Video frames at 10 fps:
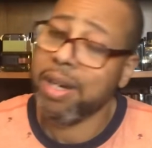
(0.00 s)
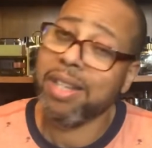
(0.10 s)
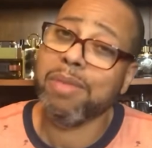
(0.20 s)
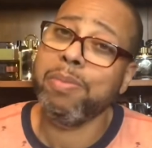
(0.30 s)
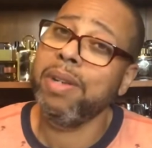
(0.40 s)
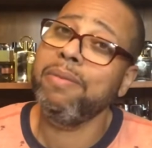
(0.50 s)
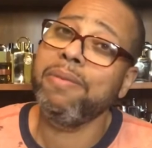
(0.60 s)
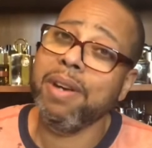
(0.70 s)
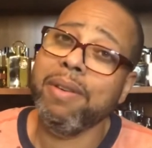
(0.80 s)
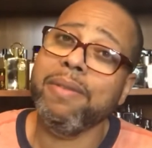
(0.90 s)
it's been
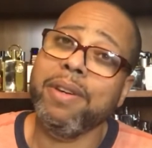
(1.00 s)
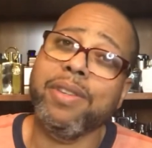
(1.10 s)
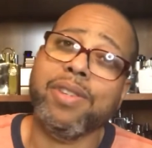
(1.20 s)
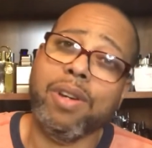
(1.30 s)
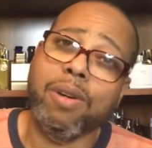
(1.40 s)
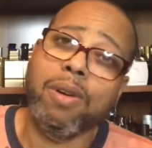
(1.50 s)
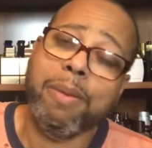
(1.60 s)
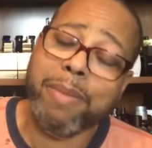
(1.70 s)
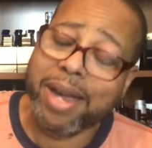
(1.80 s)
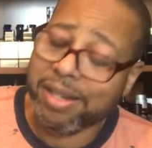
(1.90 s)
very, very slow. I
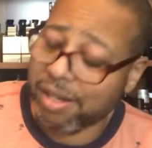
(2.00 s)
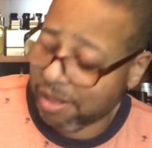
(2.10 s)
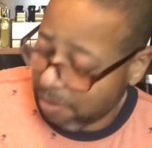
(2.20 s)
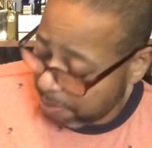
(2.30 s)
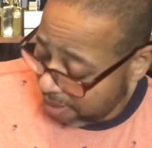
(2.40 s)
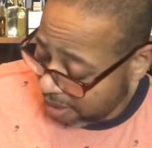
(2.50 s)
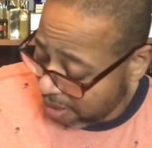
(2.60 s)
imagine it's going to pick